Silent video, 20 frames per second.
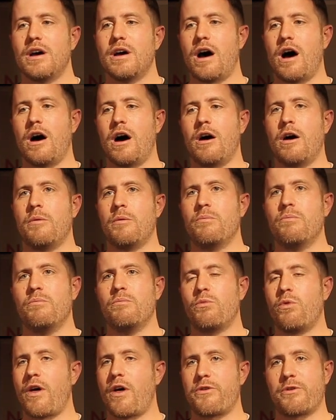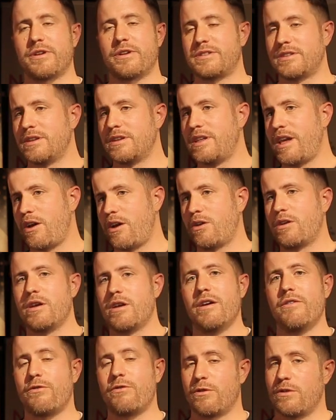Whether it's a
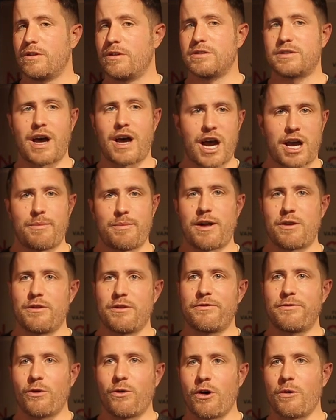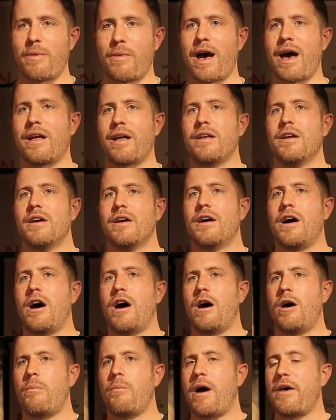narrative or a documentary format,
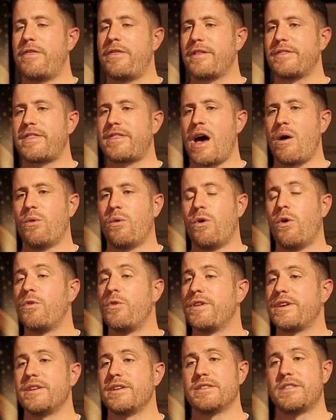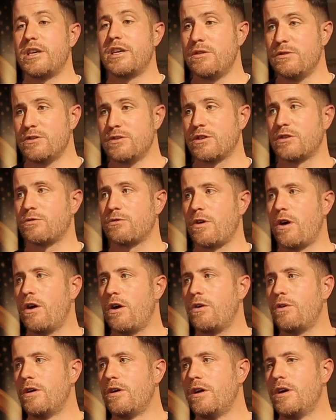I think that will only continue to
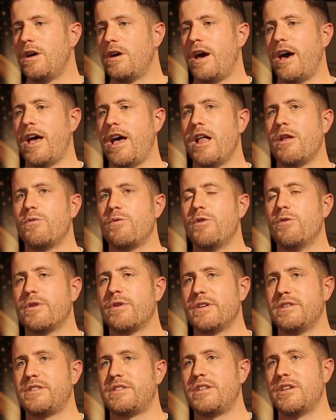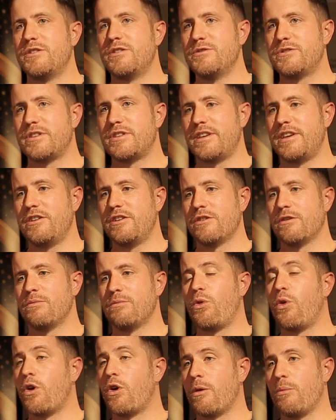grow, and we will continue to hear
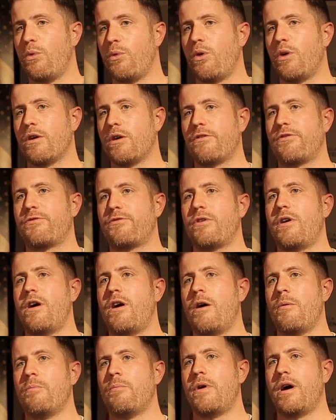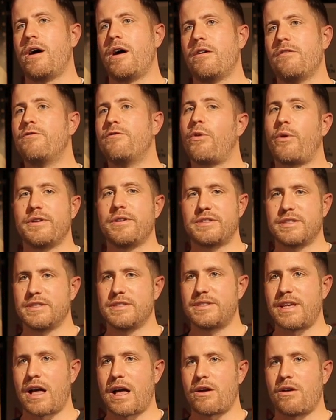more and more from
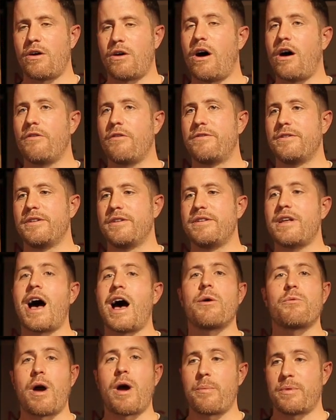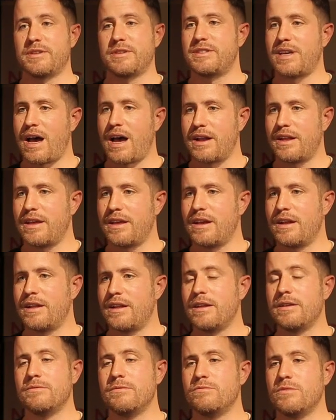voices that are often not represented
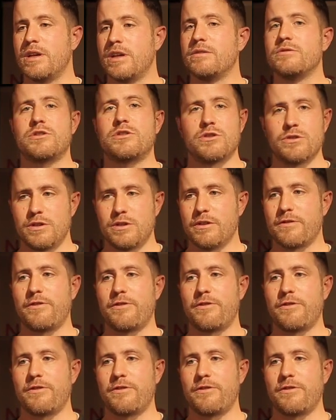in studio